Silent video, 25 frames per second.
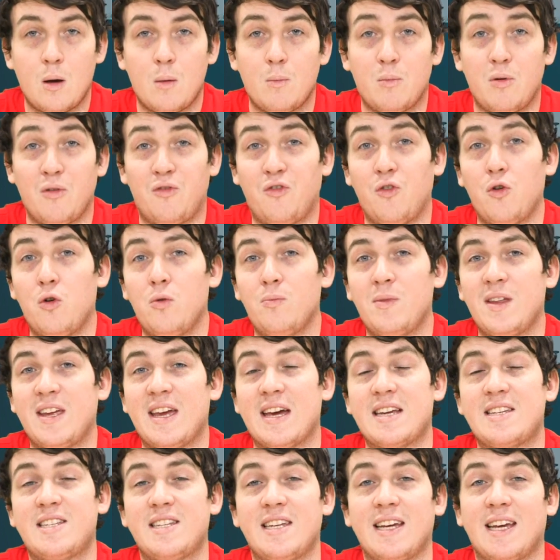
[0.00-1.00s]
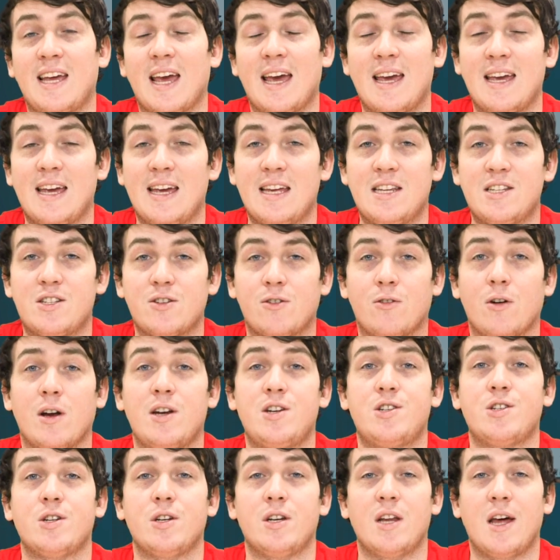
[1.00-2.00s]
Perform the SDK
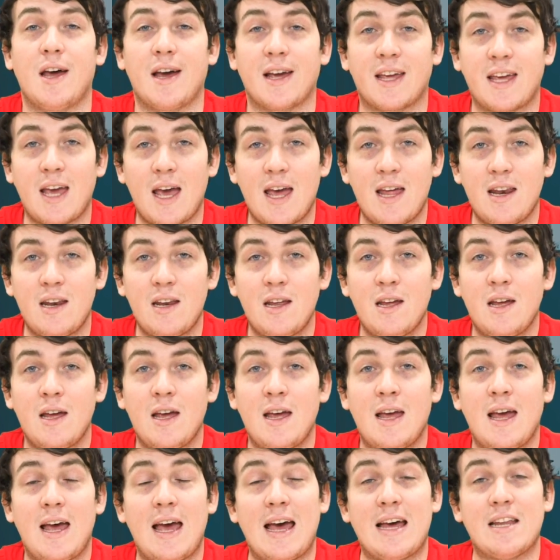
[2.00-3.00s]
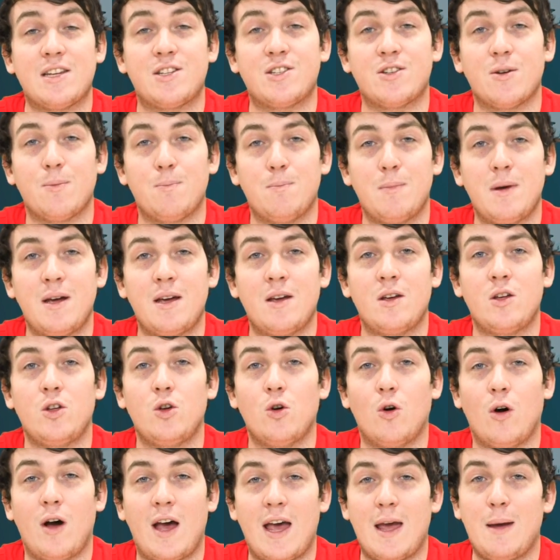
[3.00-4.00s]
integration again and submit
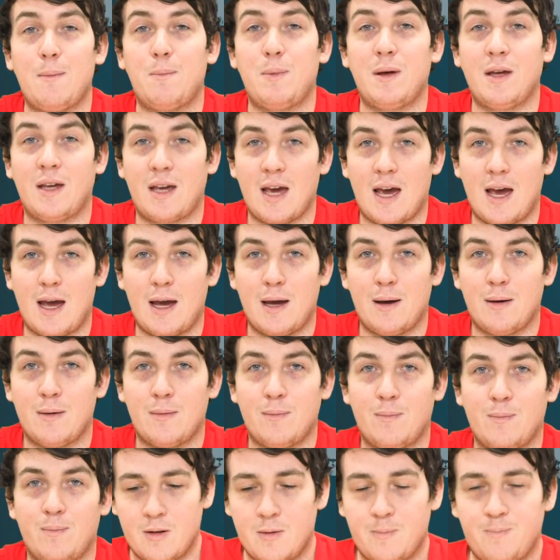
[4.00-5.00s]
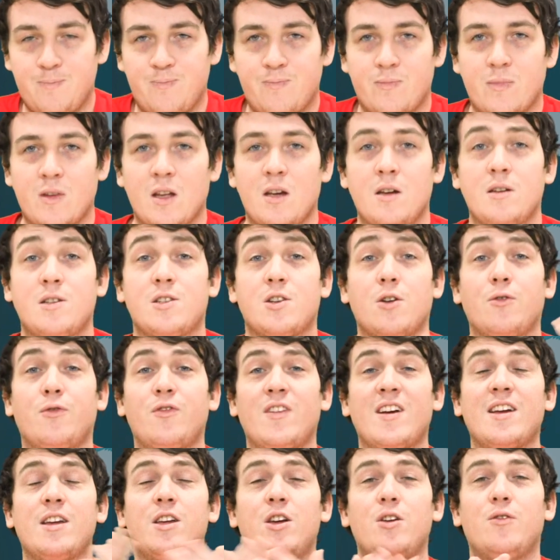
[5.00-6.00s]
your APK. So
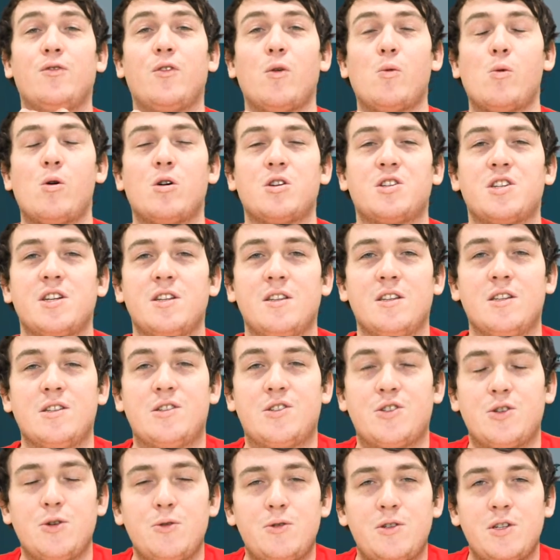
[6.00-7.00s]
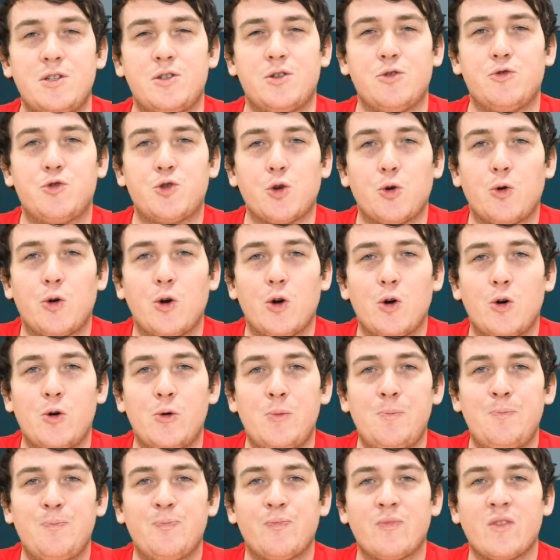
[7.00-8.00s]
thank you for watching this APPTUTTi
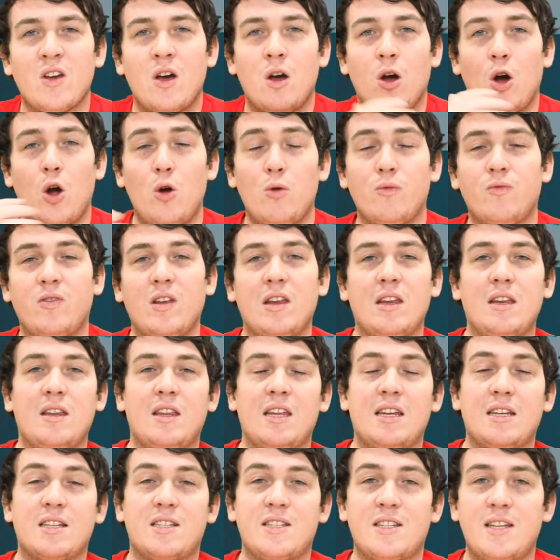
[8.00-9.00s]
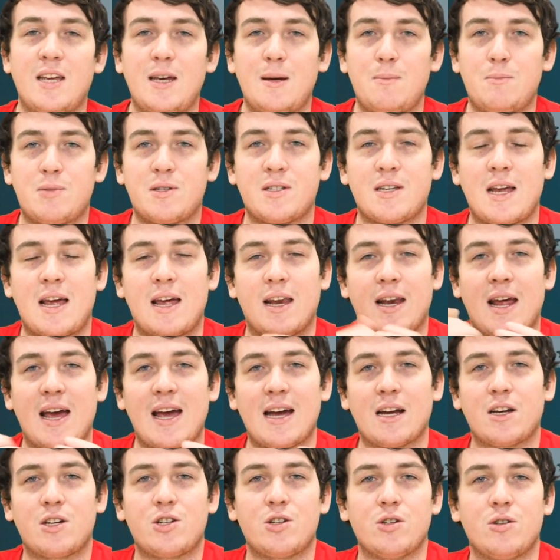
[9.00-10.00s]
tutorial. Hopefully these tips and
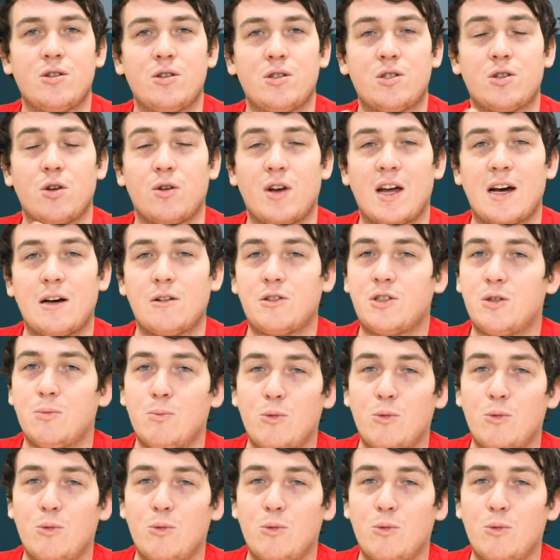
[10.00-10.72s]
actions on how to